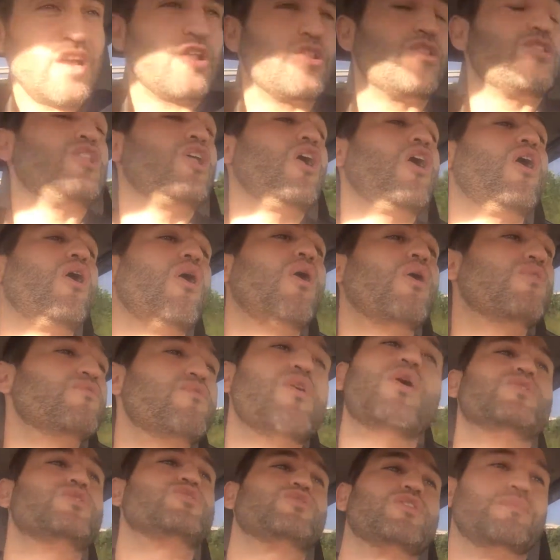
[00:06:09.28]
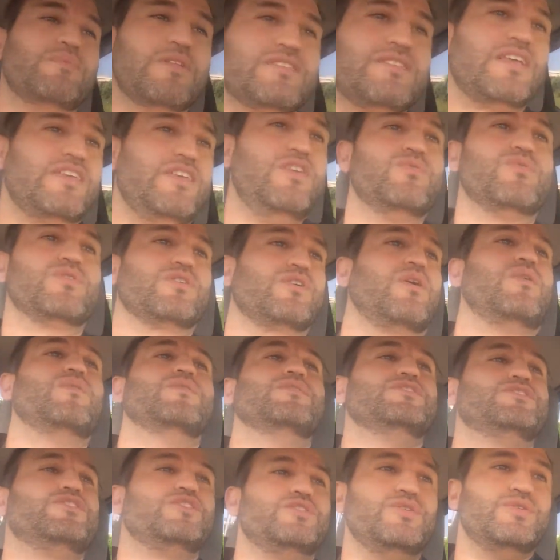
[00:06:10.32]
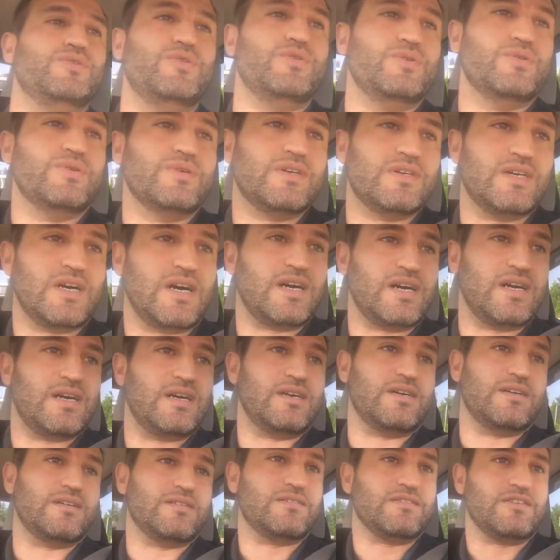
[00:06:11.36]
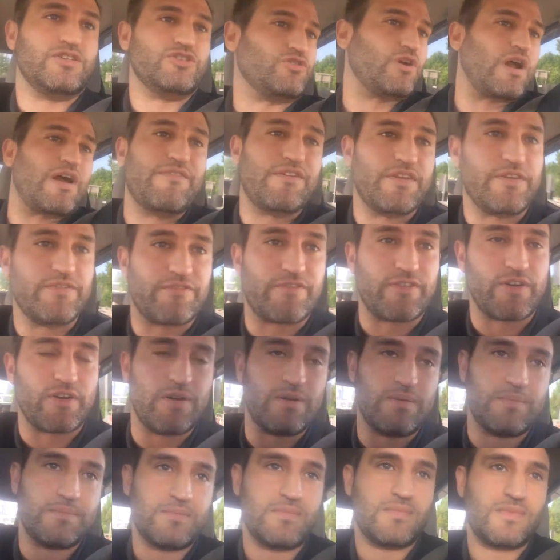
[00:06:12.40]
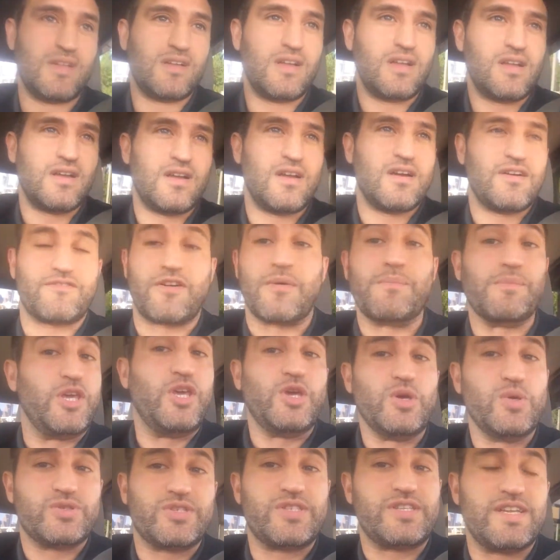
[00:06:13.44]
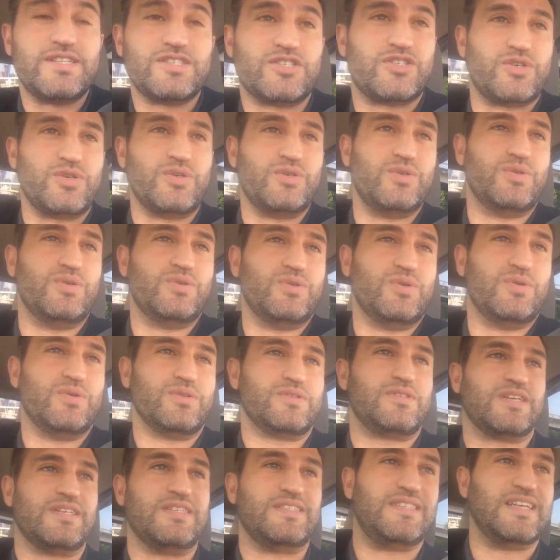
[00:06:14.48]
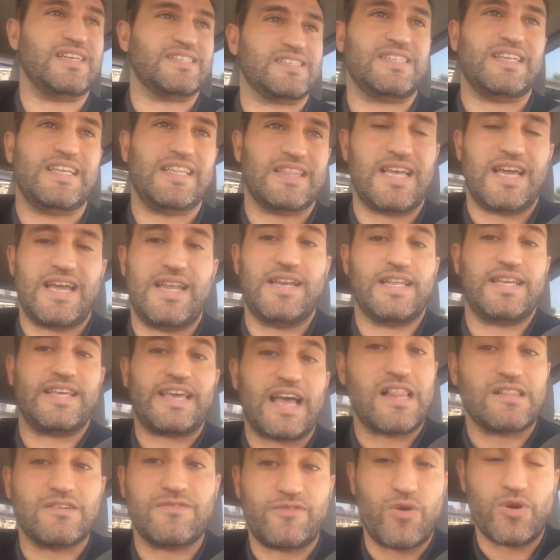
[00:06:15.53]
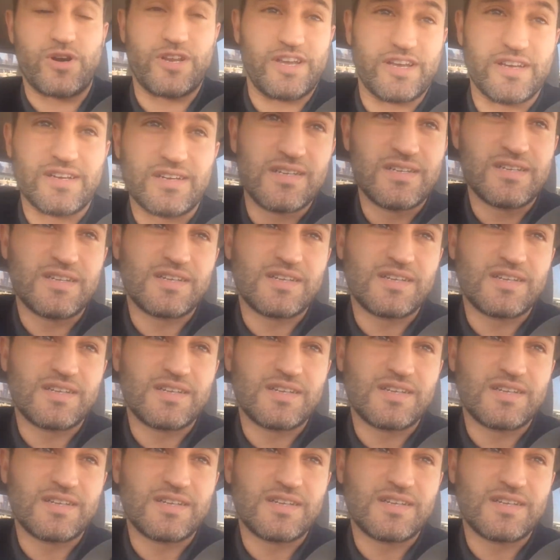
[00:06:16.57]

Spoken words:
long road trip, let's say you were going to, you're driving from Houston to Disneyland in California.